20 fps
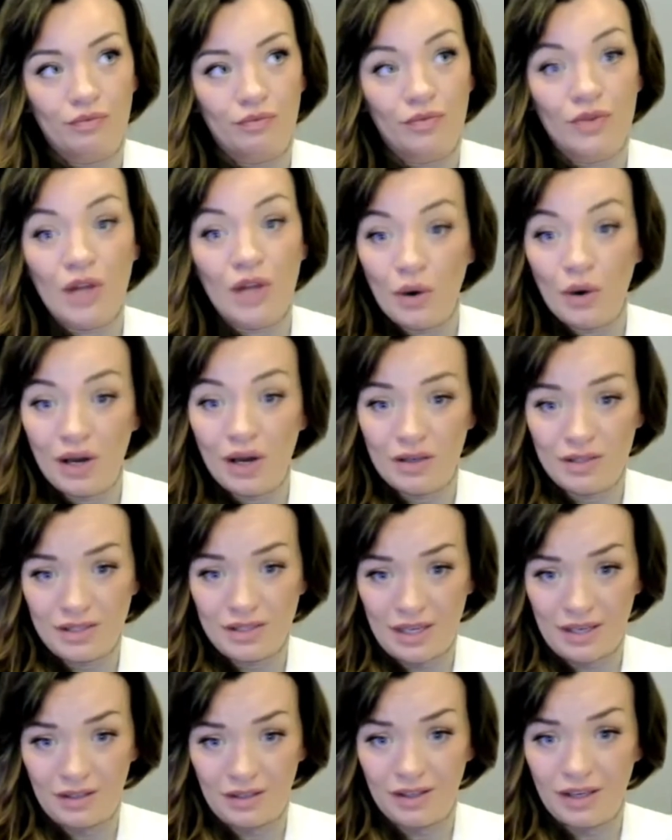know how to
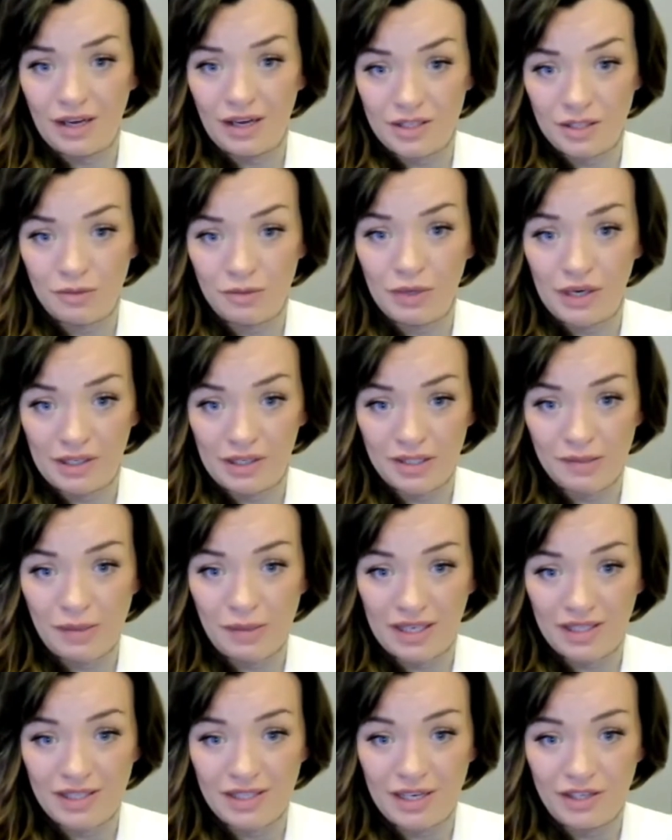set customer
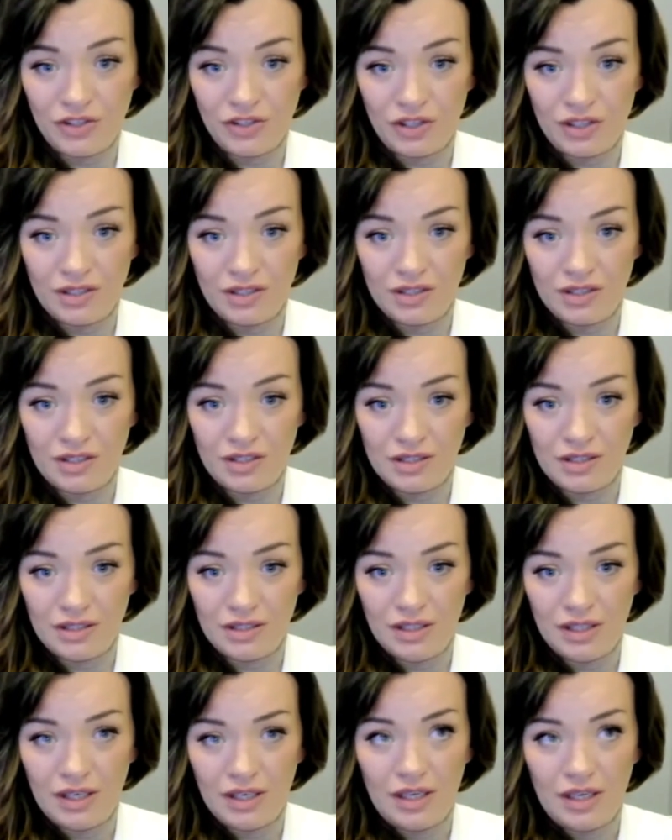expectations
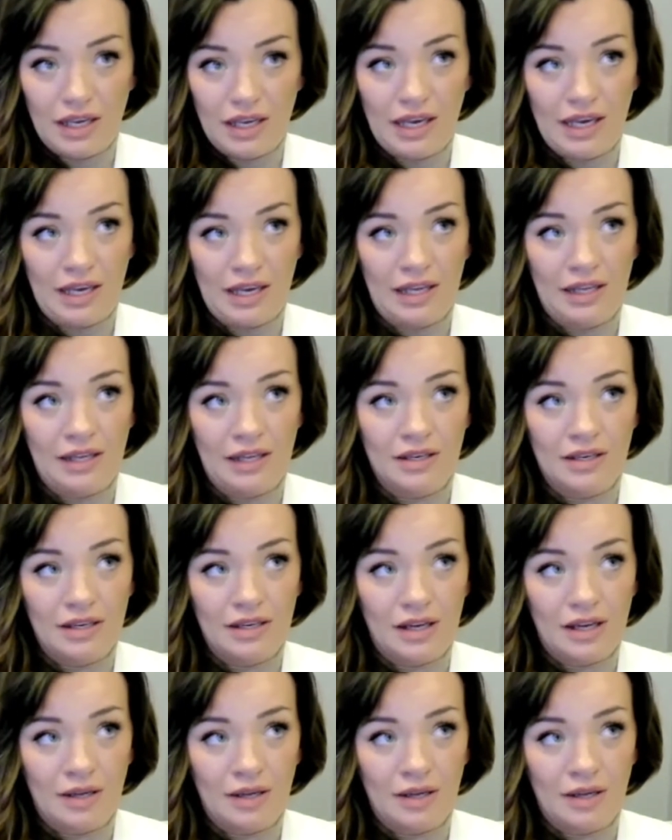and